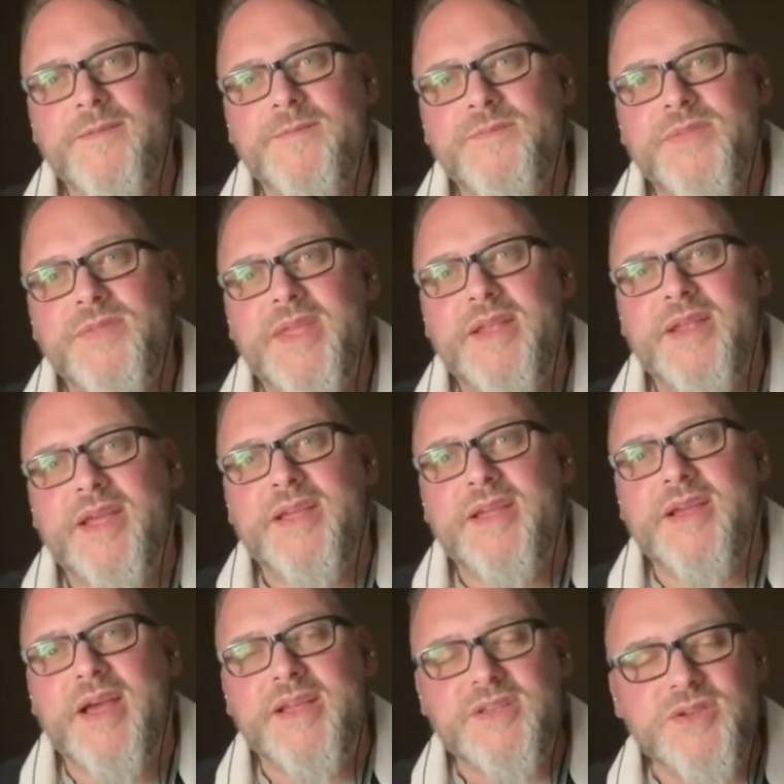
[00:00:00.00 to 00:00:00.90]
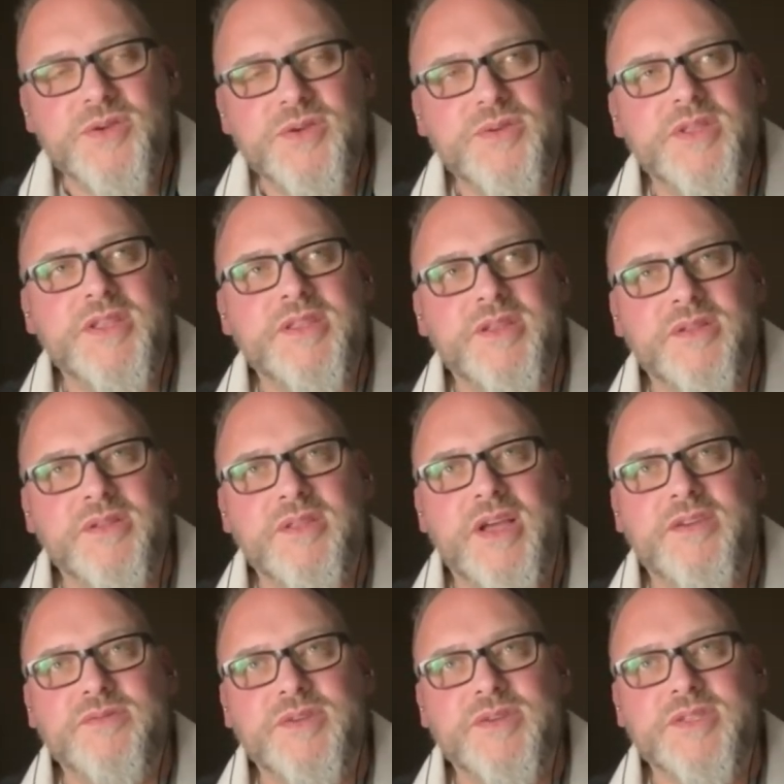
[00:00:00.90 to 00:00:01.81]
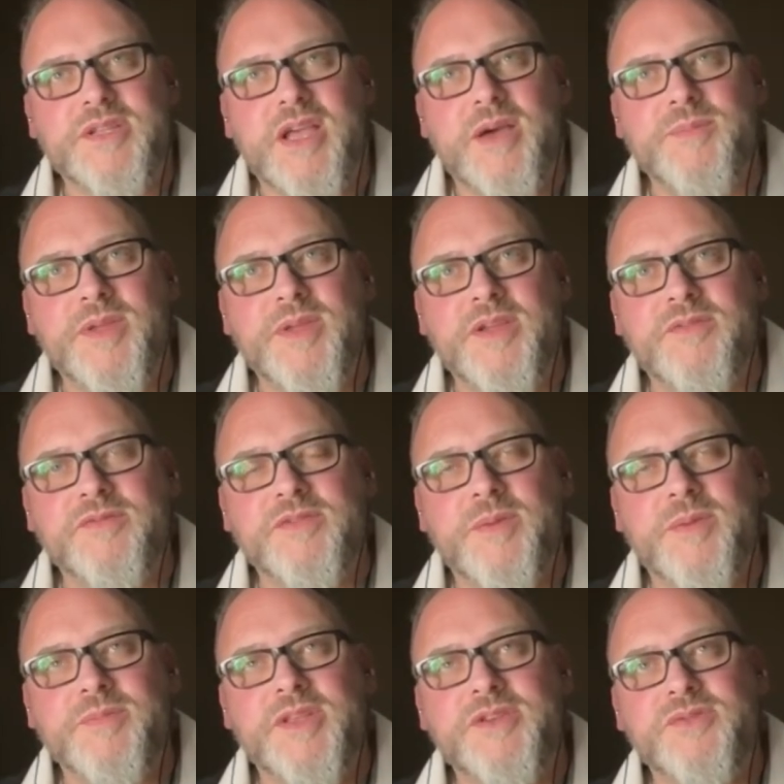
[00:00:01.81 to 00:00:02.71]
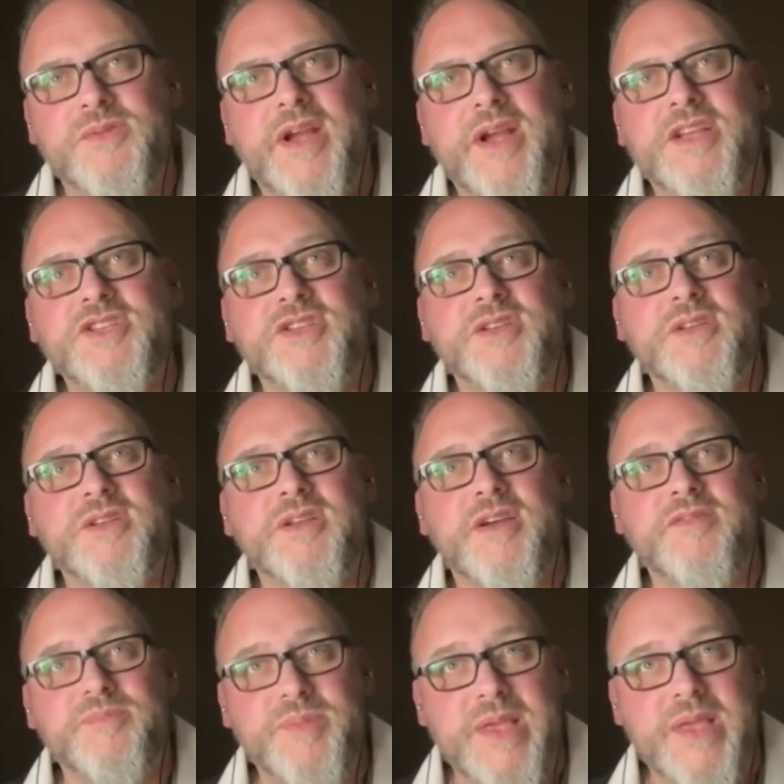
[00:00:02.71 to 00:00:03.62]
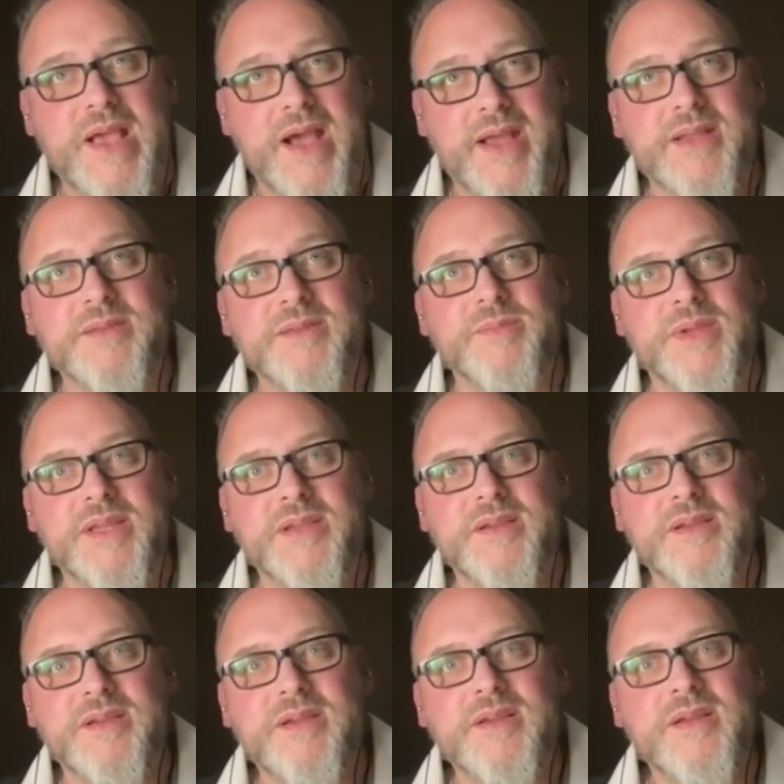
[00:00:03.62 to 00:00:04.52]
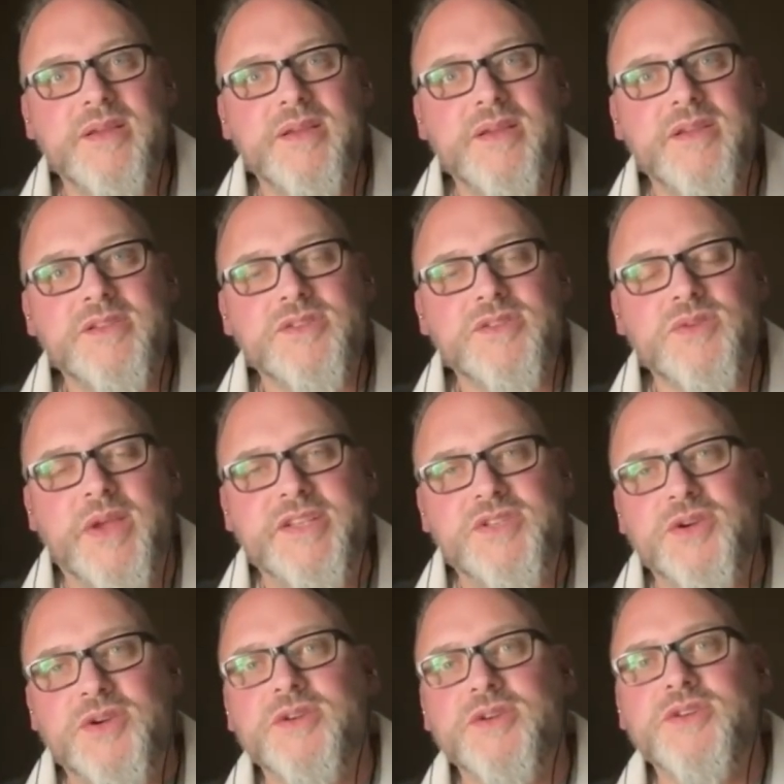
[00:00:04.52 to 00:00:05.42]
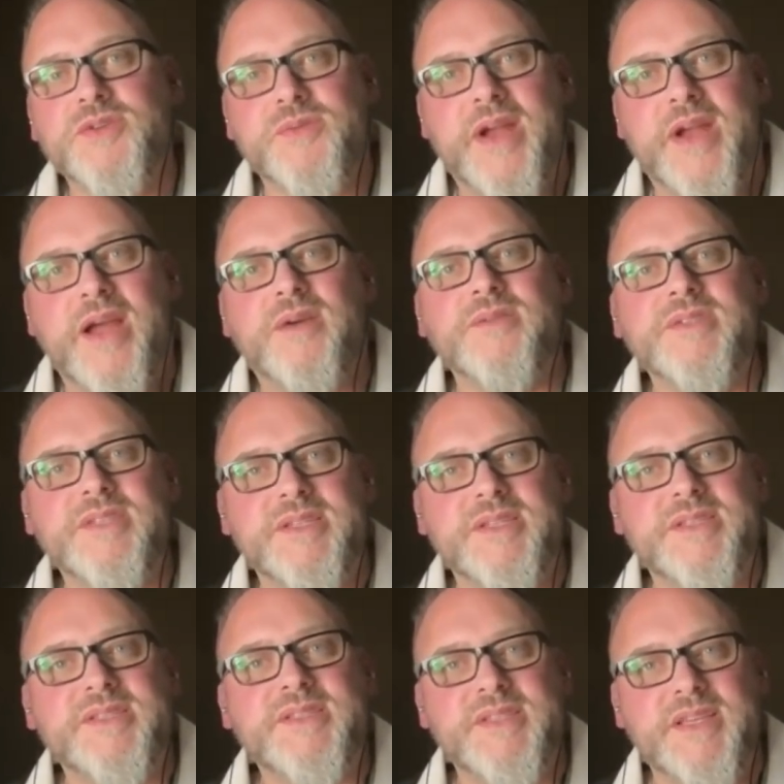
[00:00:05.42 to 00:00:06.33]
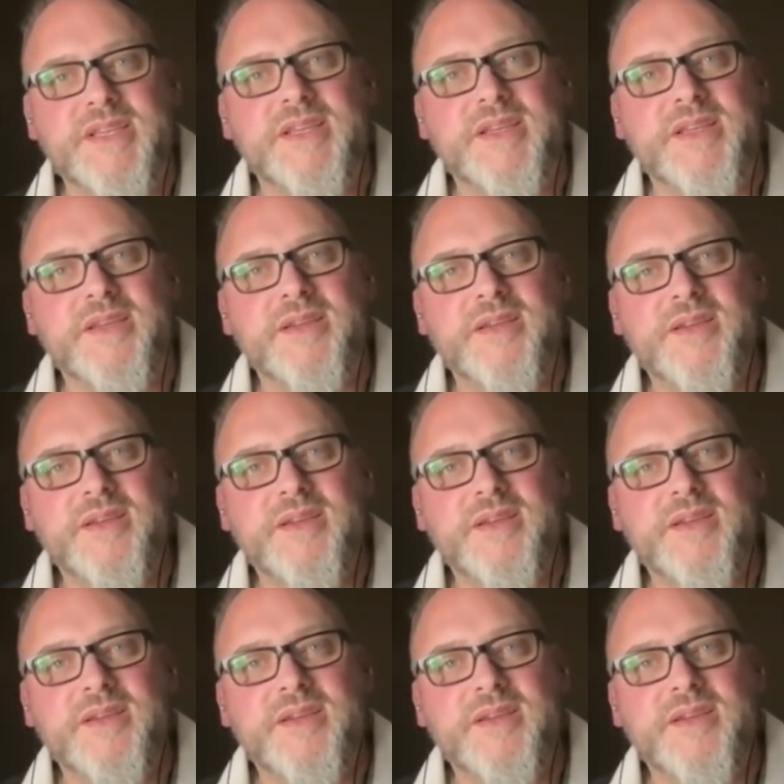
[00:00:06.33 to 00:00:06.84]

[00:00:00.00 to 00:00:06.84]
And I knew that the love was coming from the direction of behind me. So I turned around to see